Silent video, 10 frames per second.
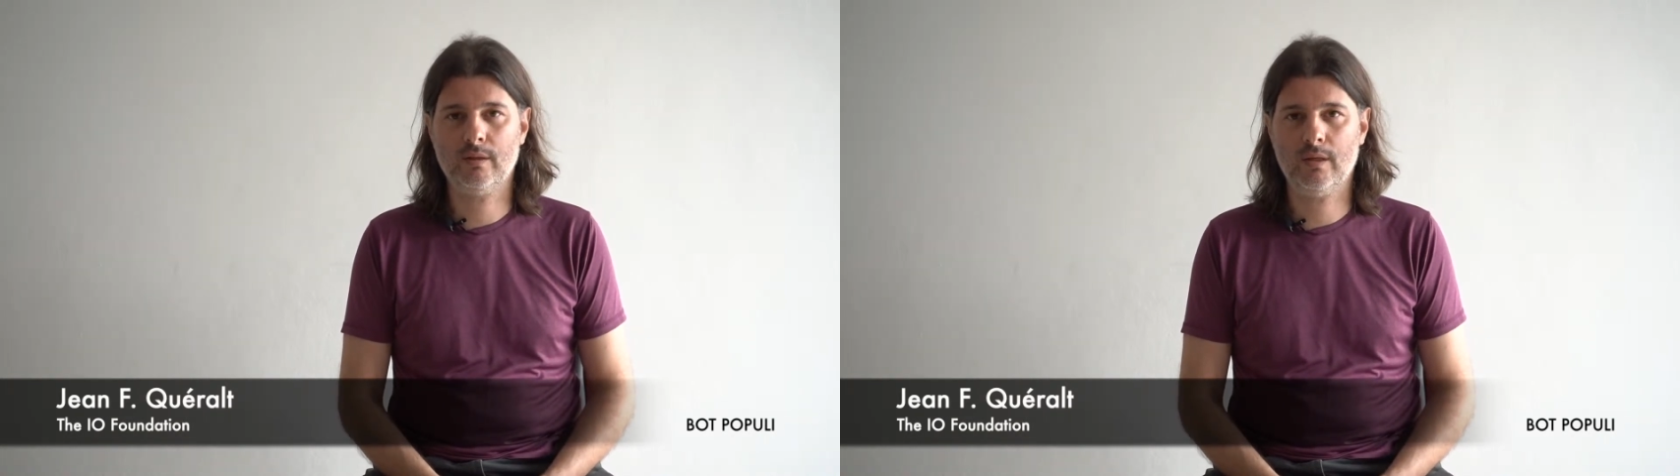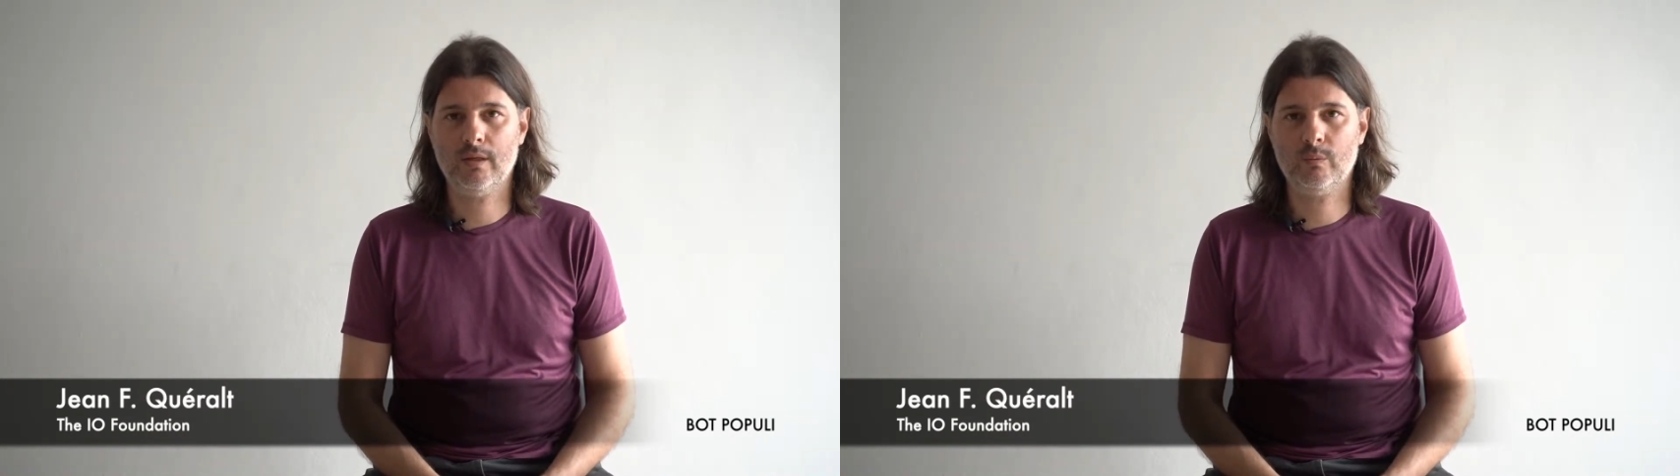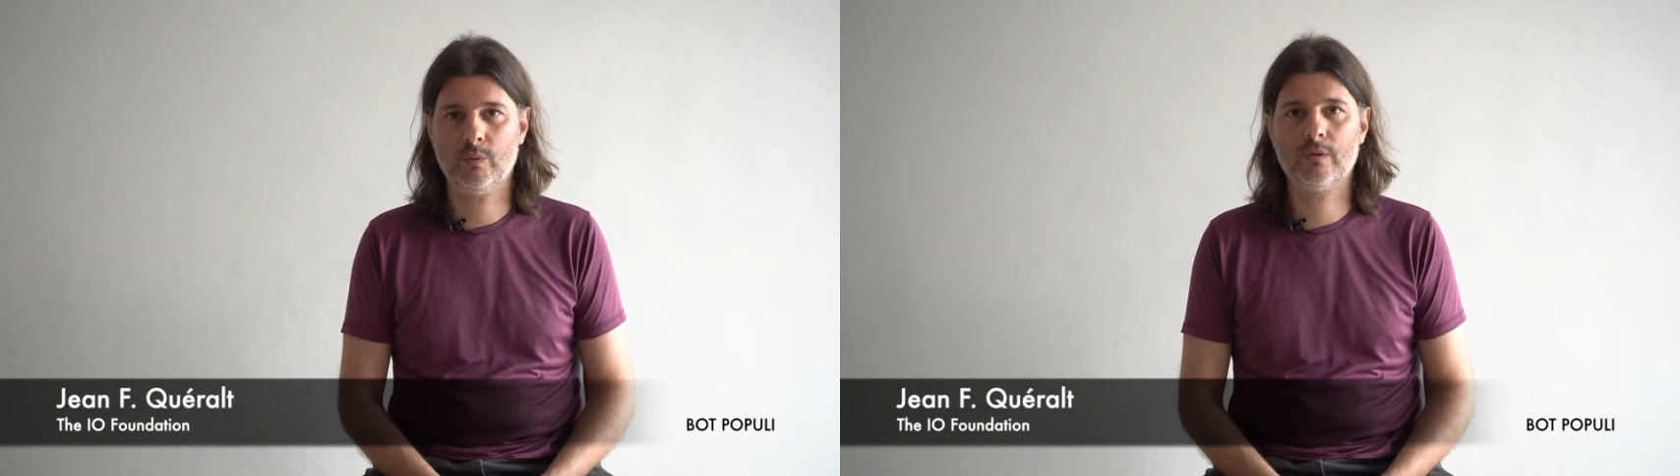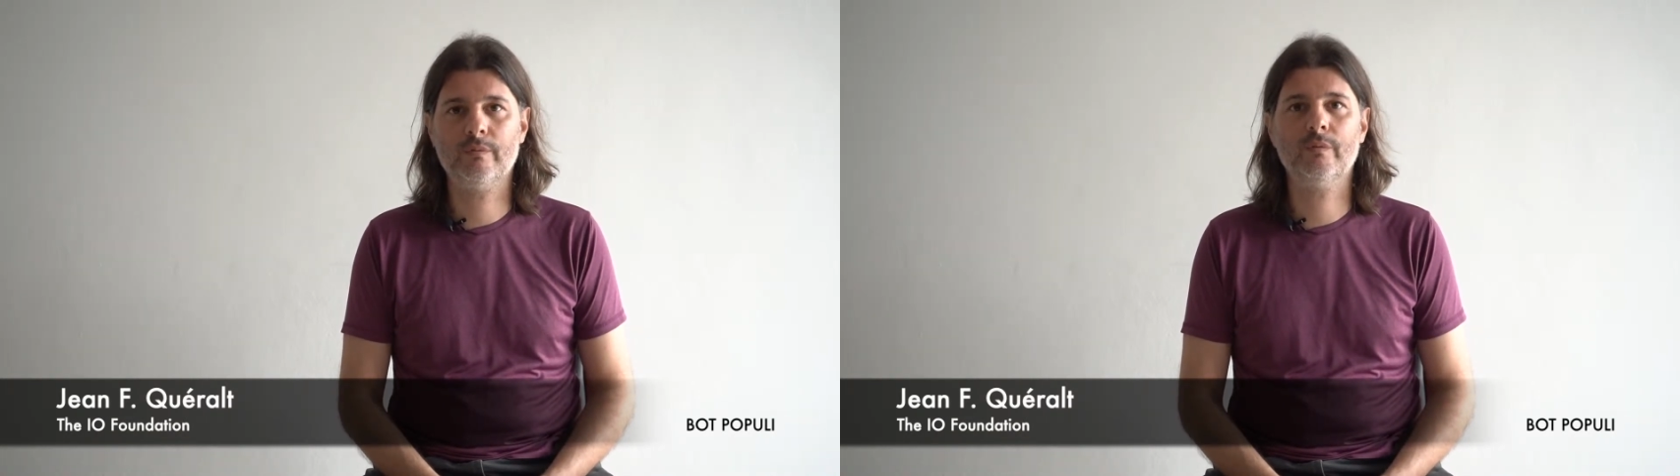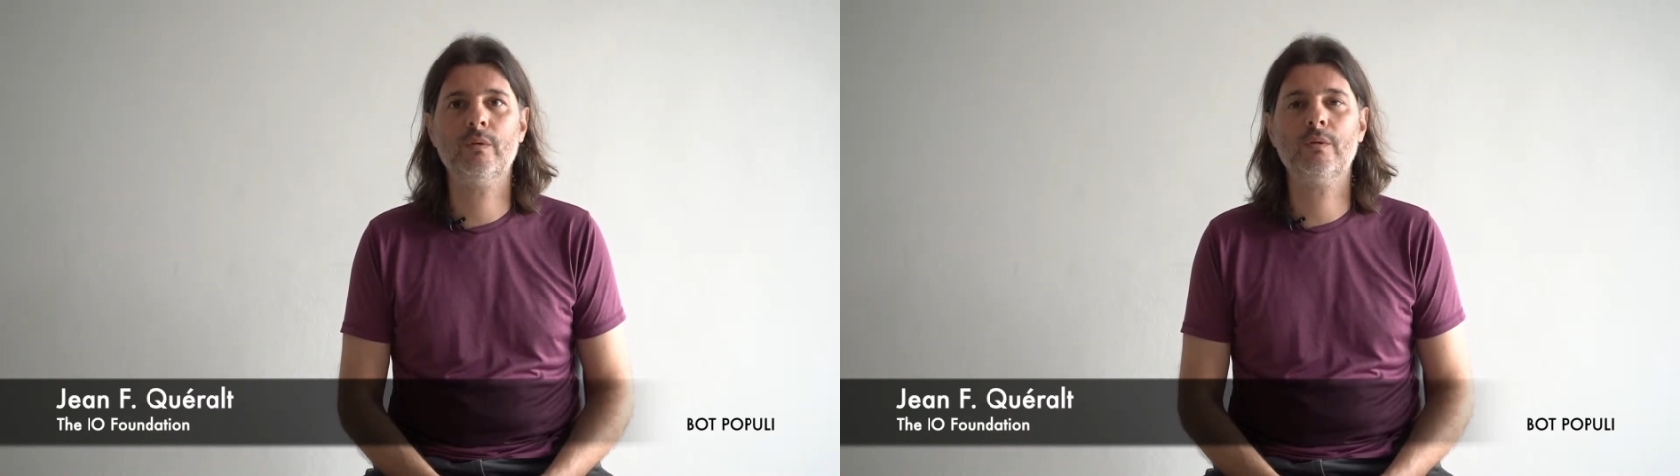I
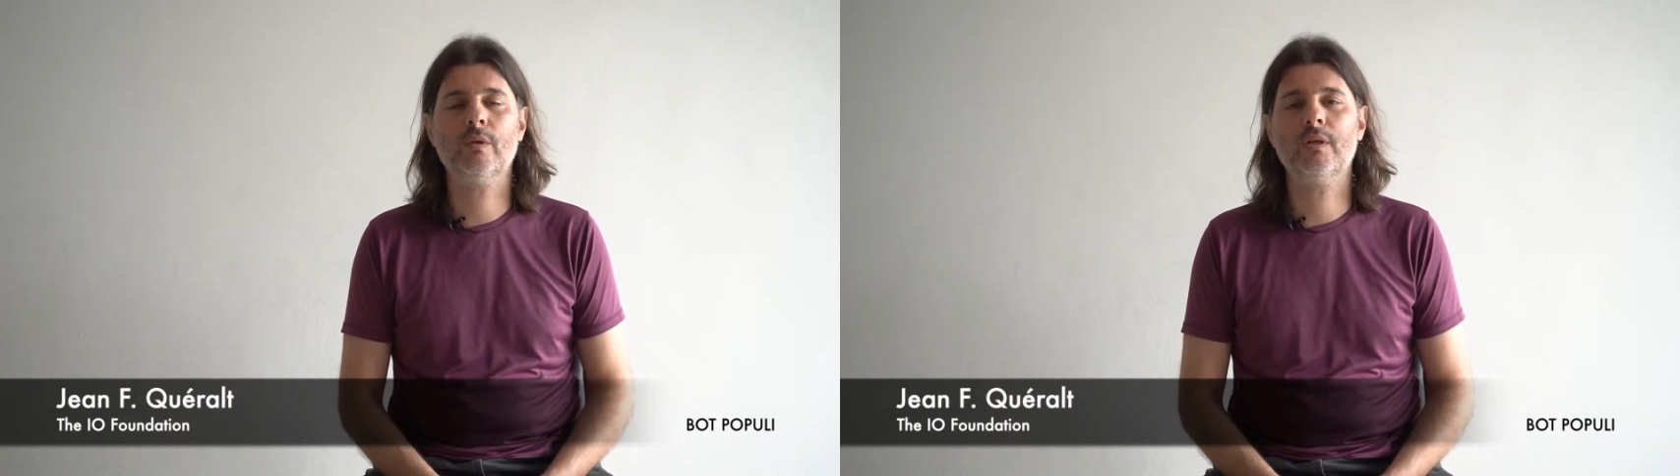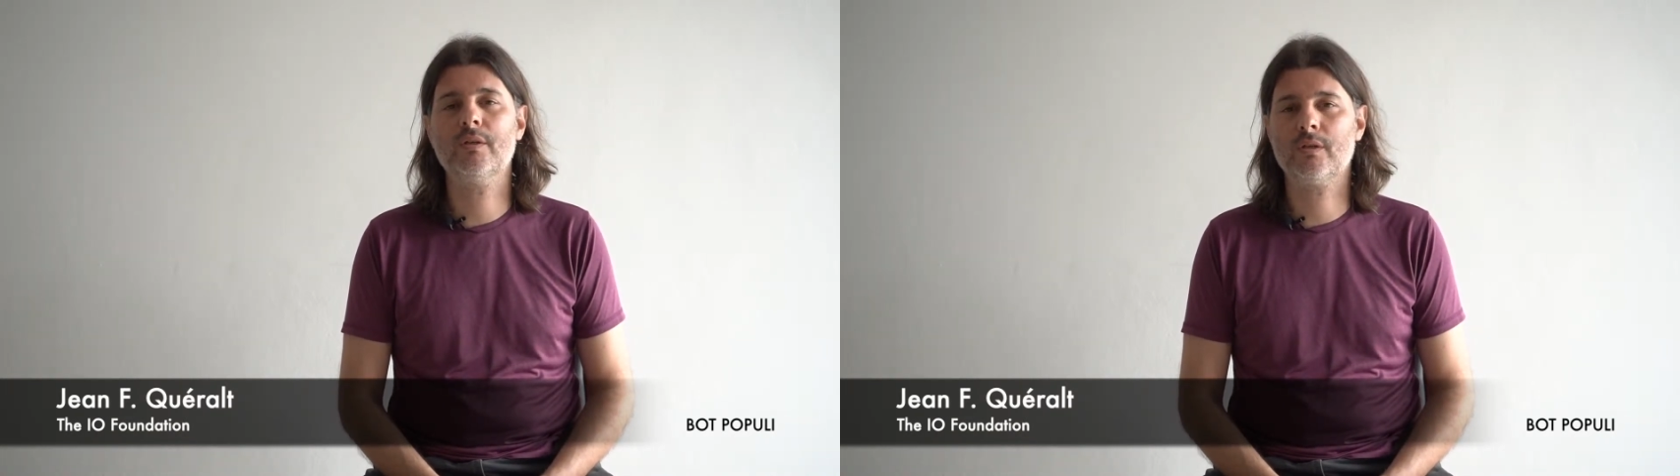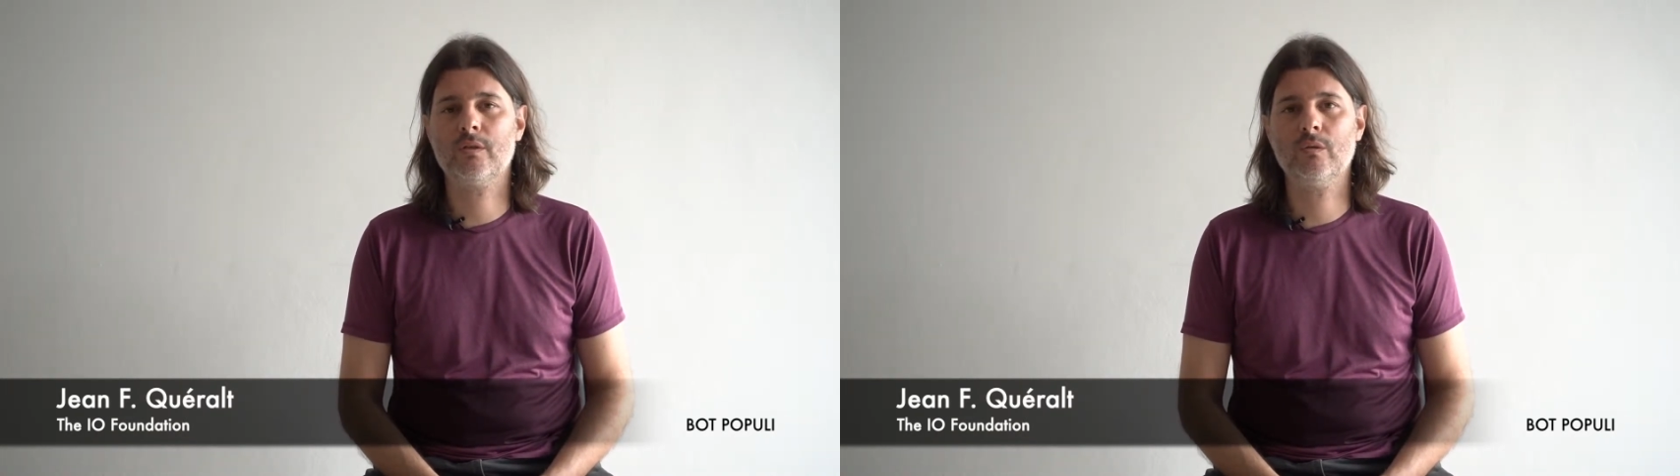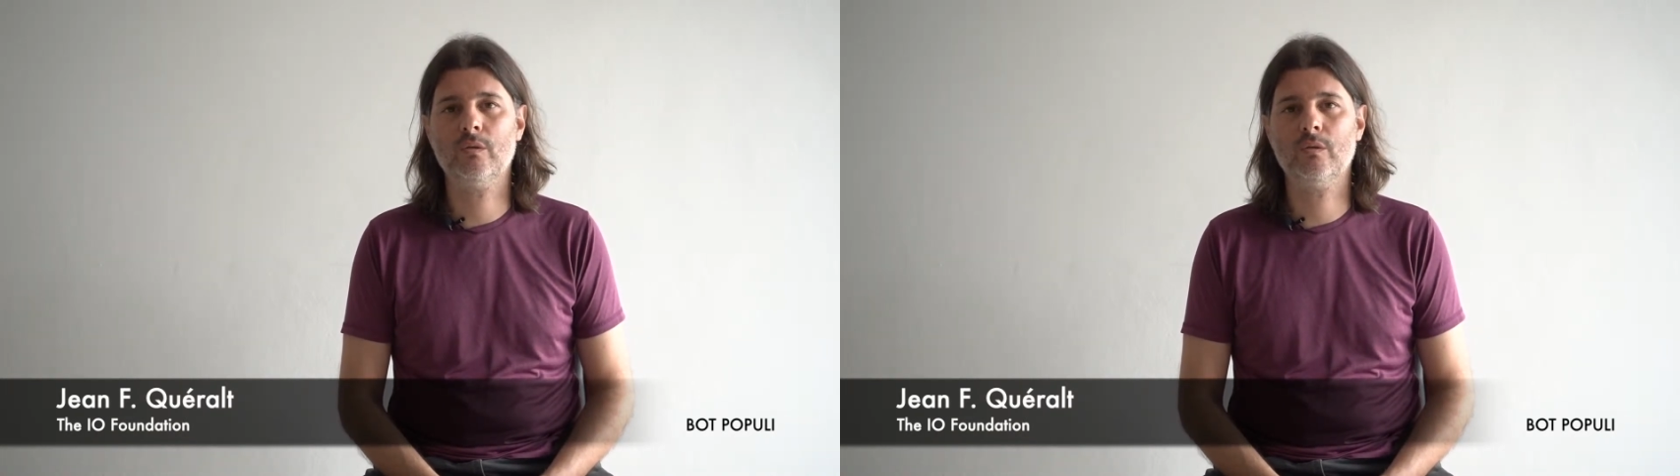work for an organization